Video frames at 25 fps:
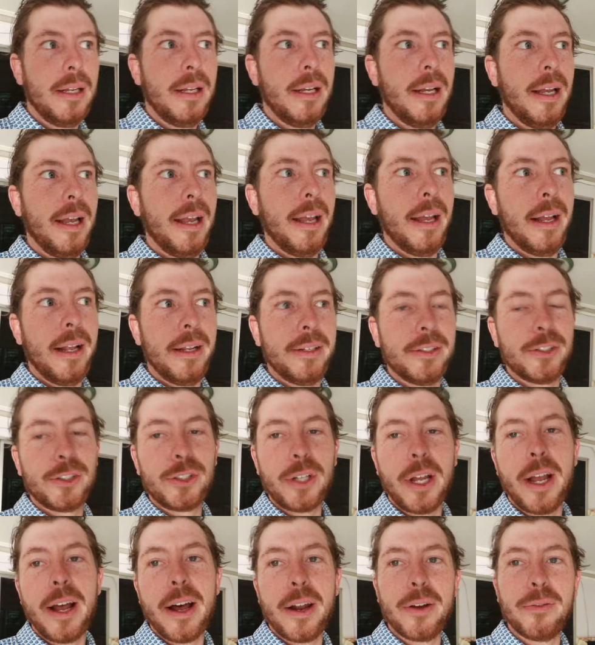and
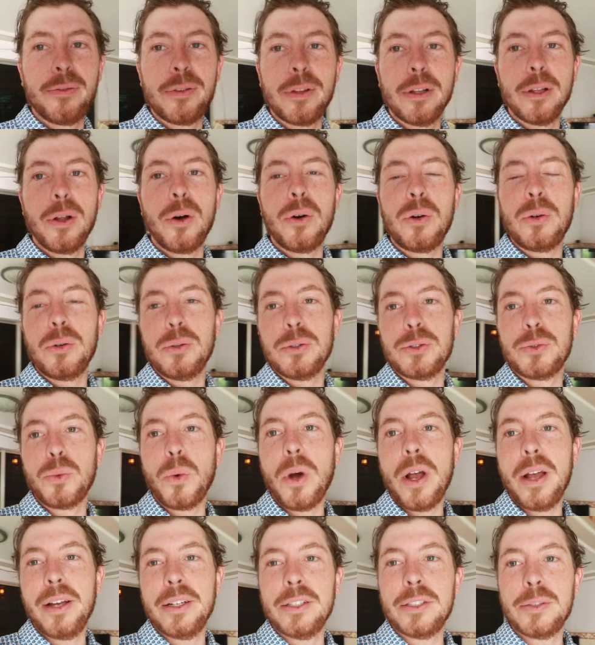stay out of the locals'
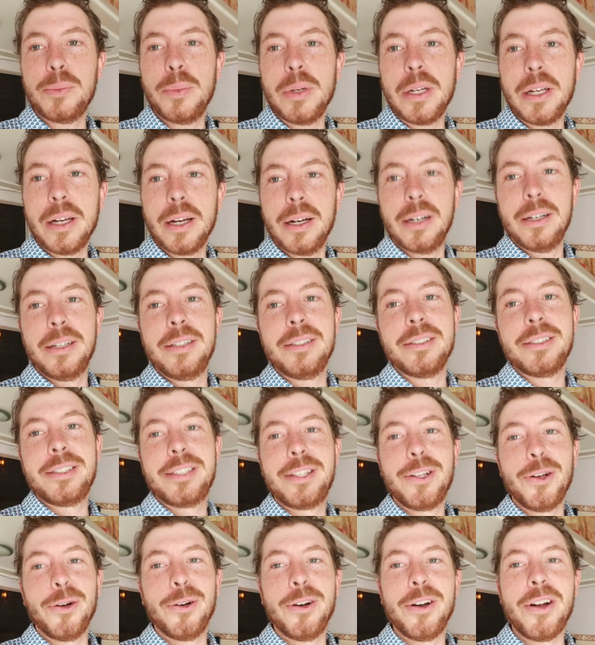ways, because
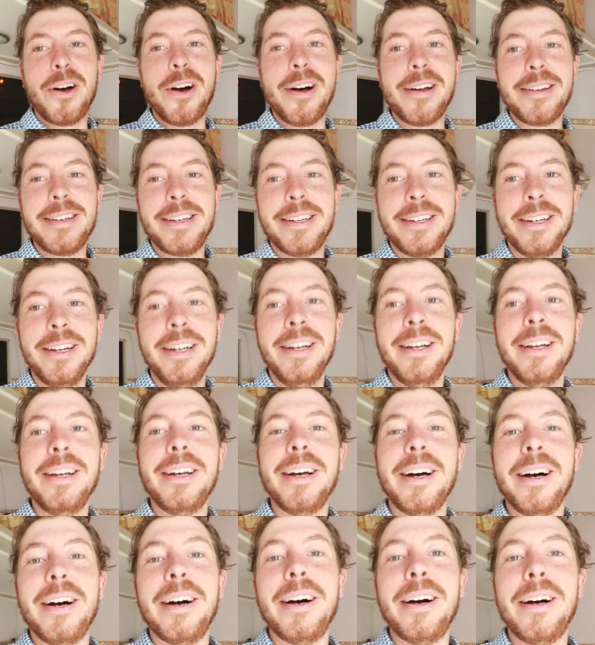they're not,
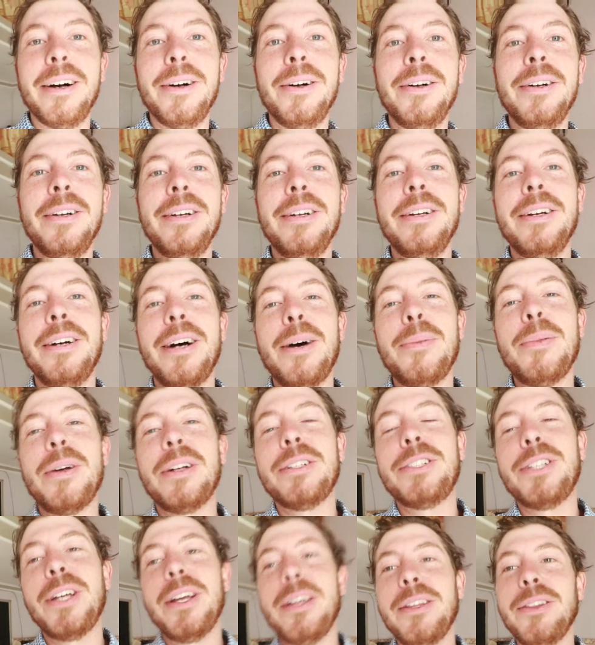I'm not
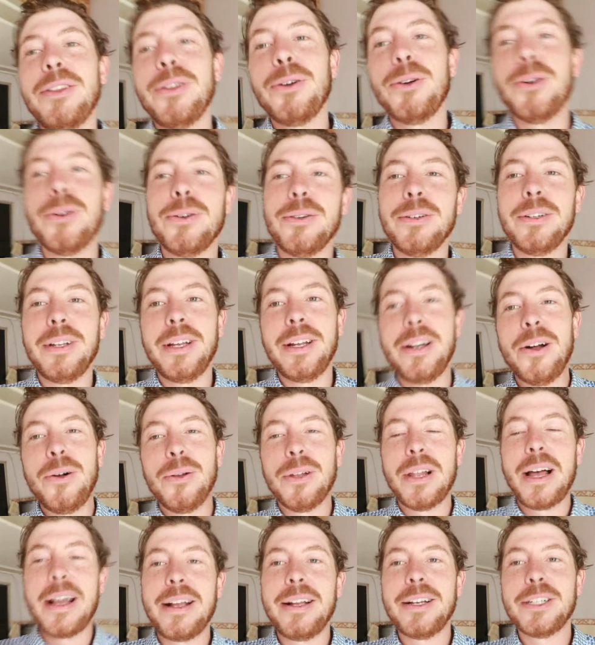saying they don't
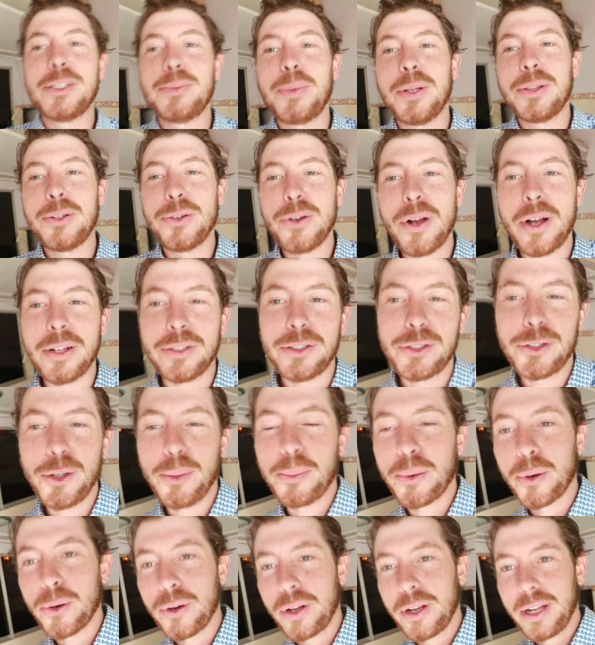like us, but they're not
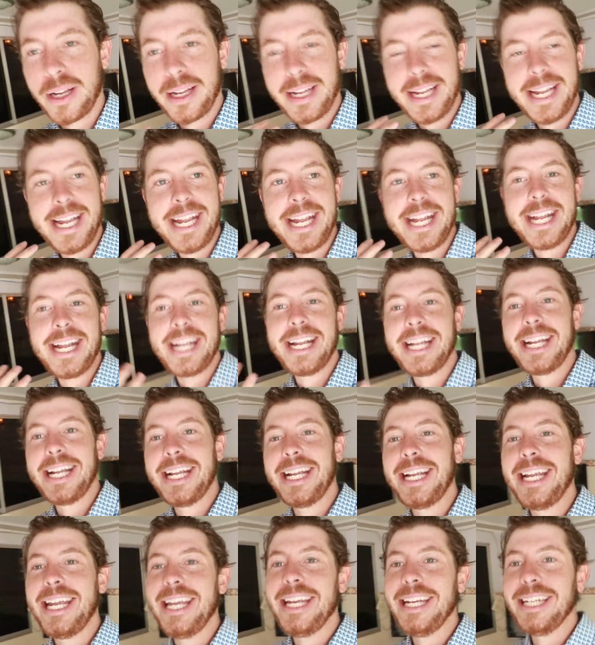super
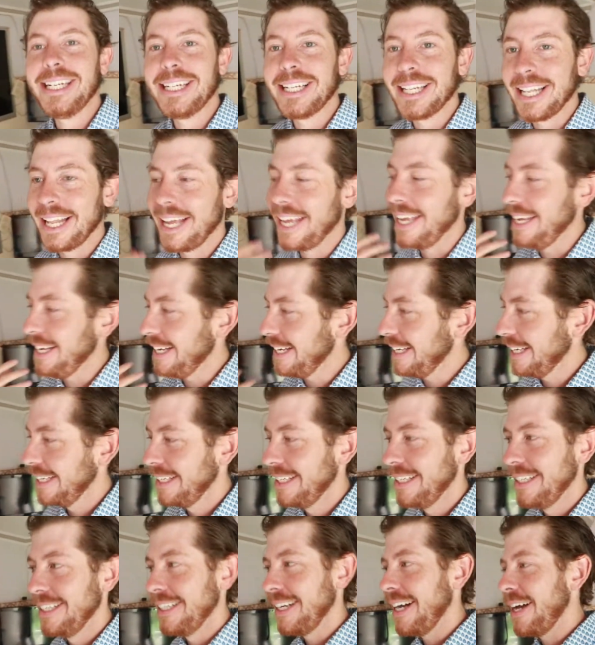keen to, like,
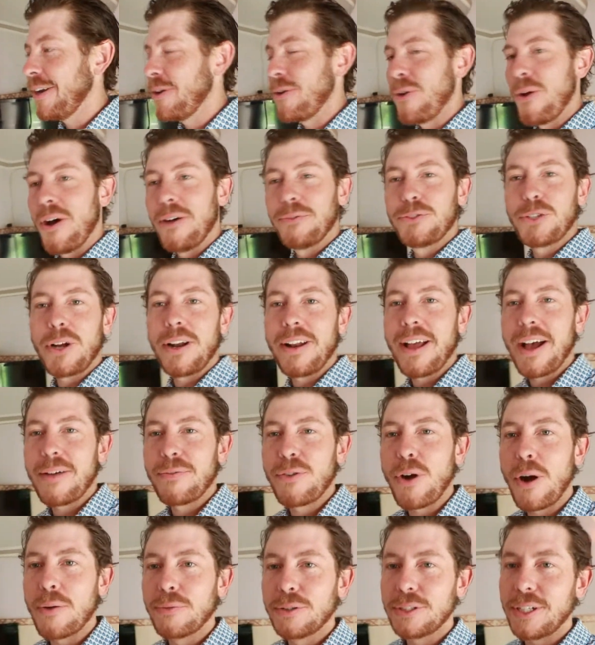I don't know, I've tried to have
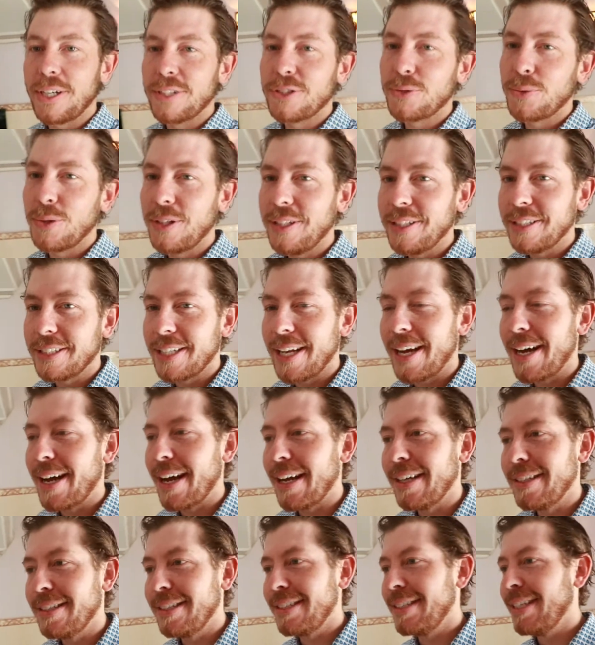conversations with these
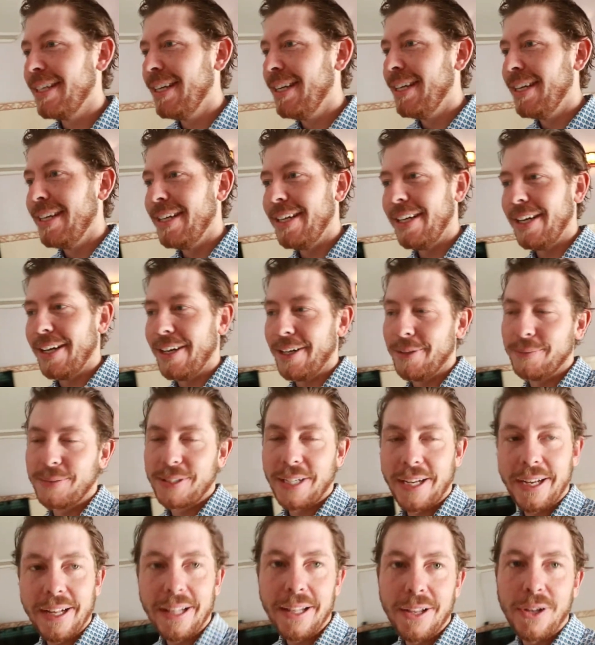guys, say
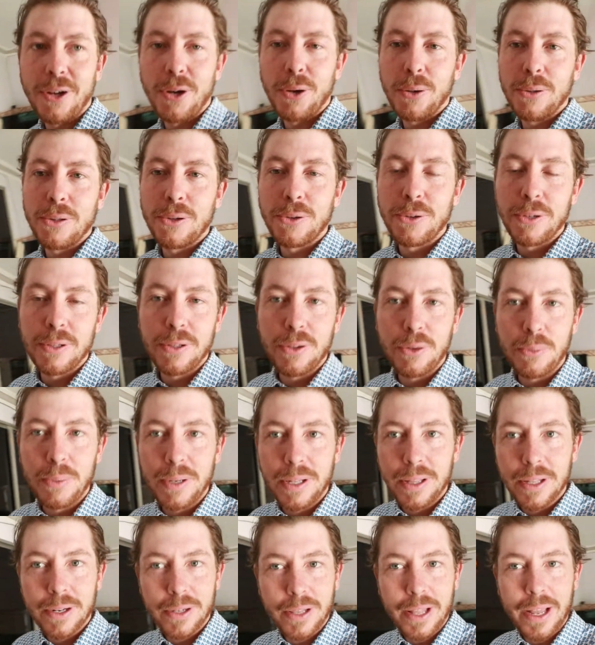hello, learn a little bit of
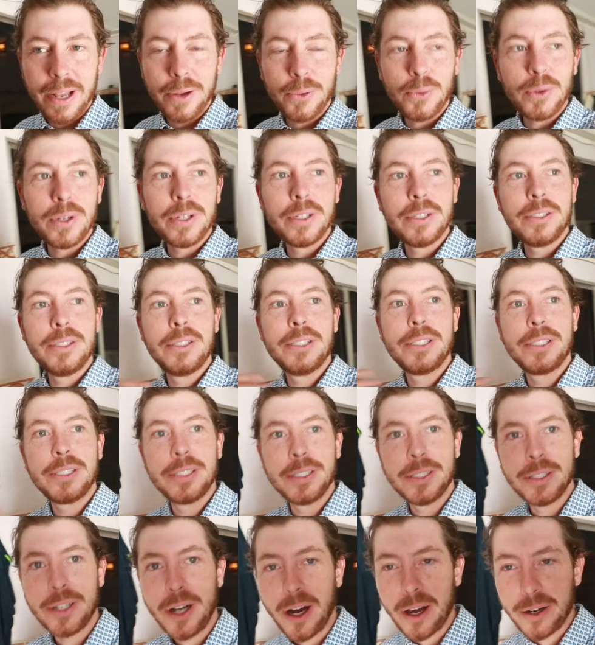their language,
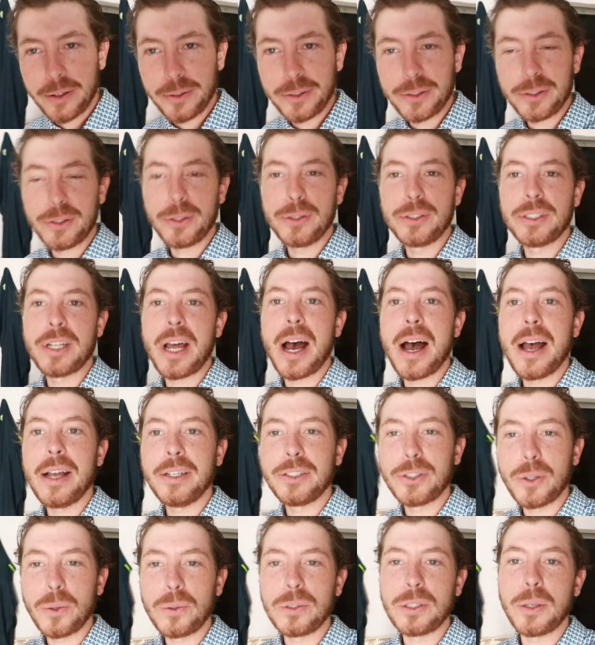Arun Susdai,
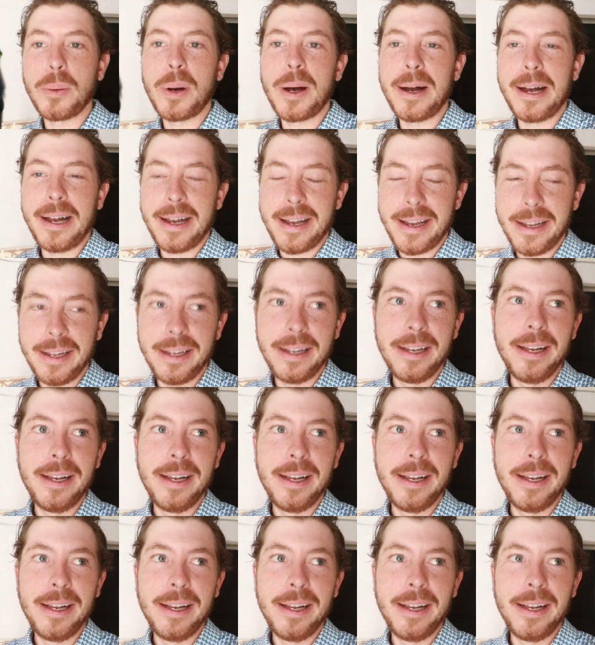Sok Sabai,